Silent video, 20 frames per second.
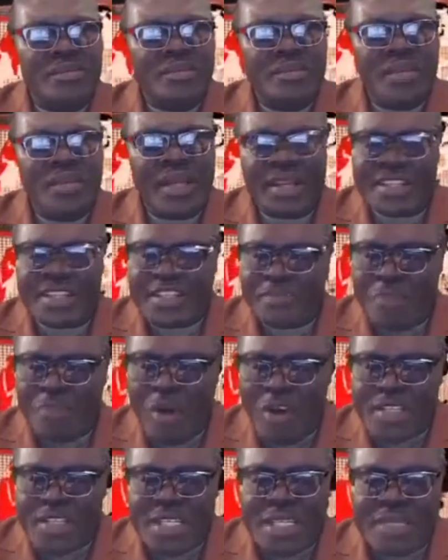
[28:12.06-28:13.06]
It is
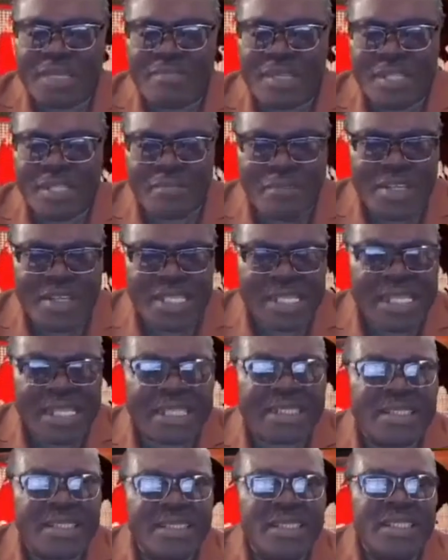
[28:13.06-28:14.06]
important, Mr. President,
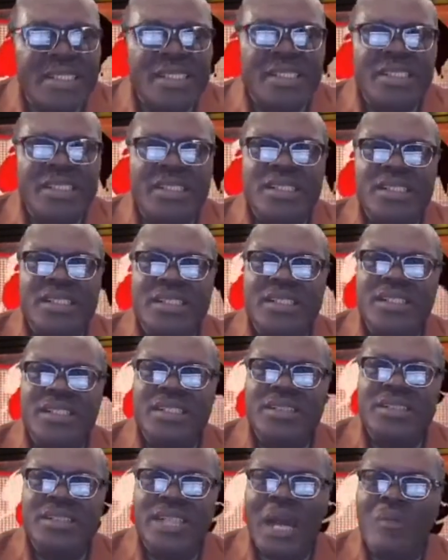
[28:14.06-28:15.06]

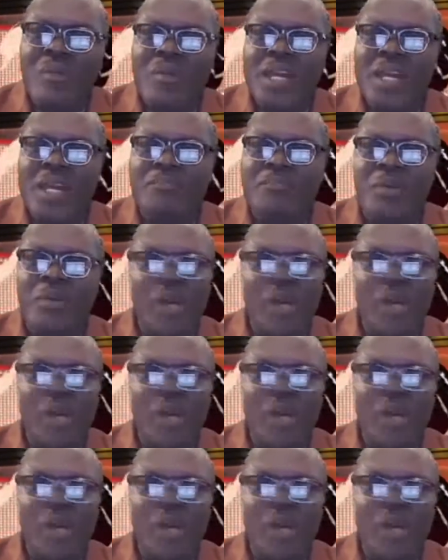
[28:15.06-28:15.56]
that we put